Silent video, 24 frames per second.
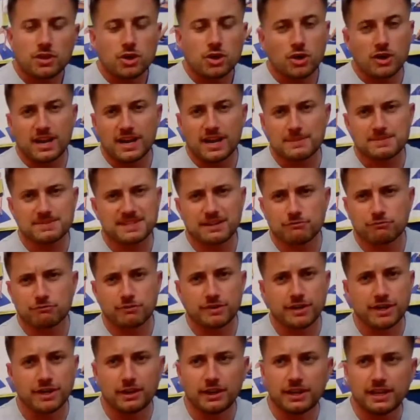Your hips can
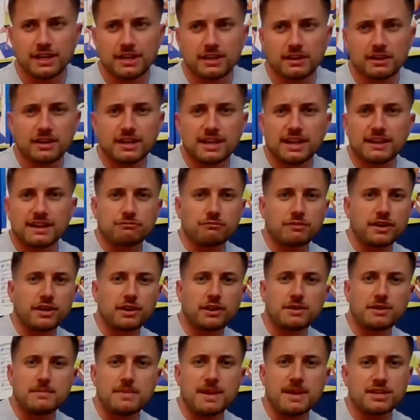
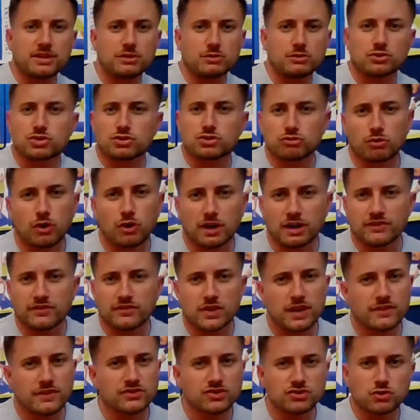really make you strong. If
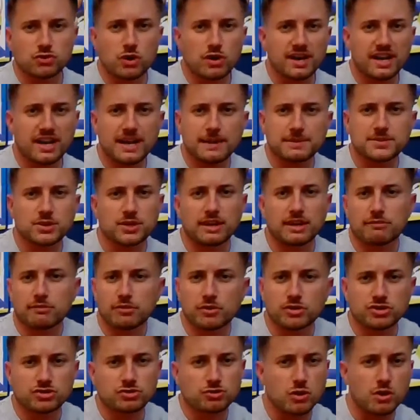you have strong hips, you get
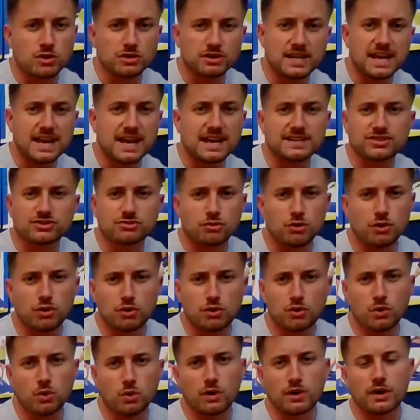really strong legs, strong
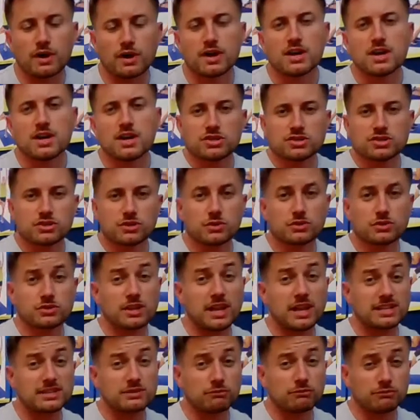core. So
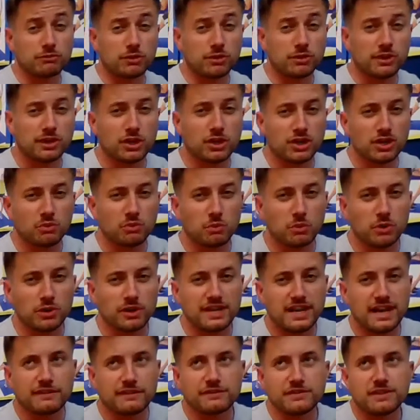that's a really good
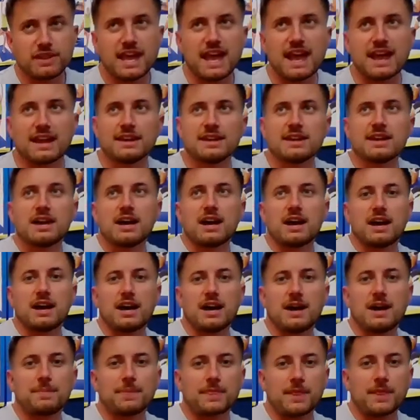workout for that.
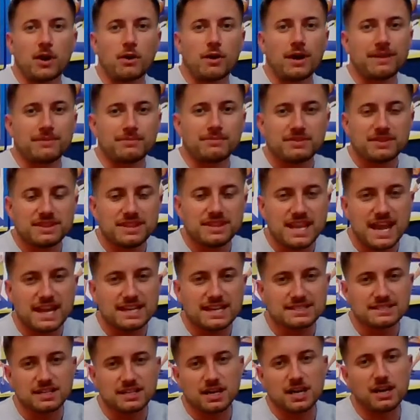All right,
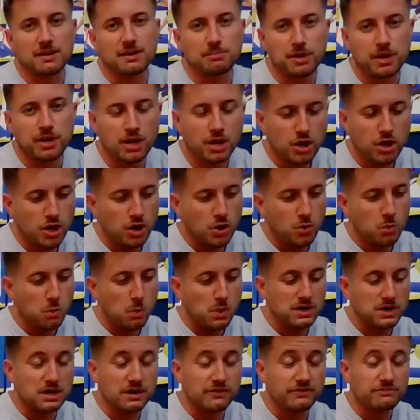next up,
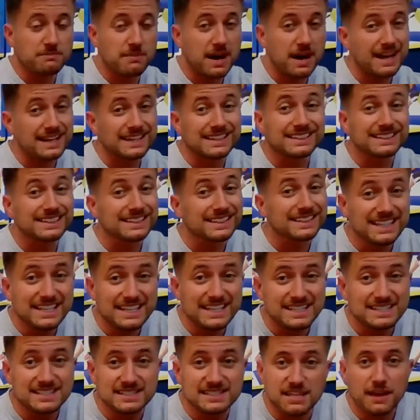one of my
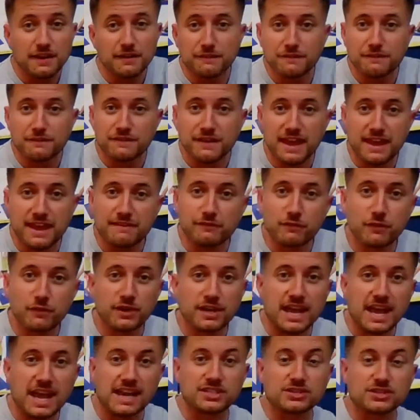least
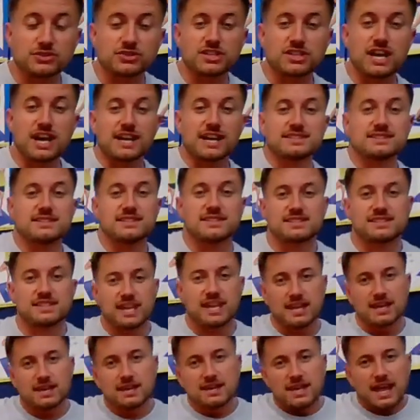favorite
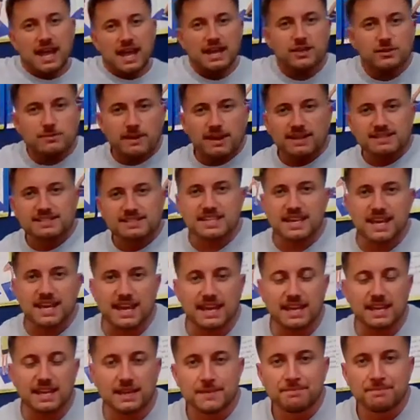exercises. And you might
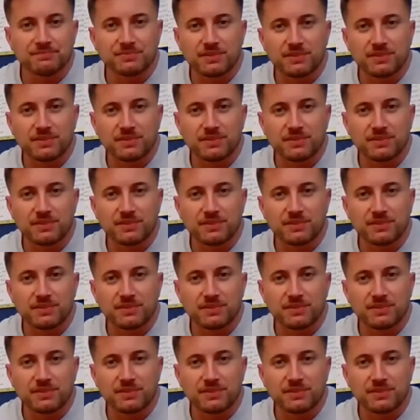say,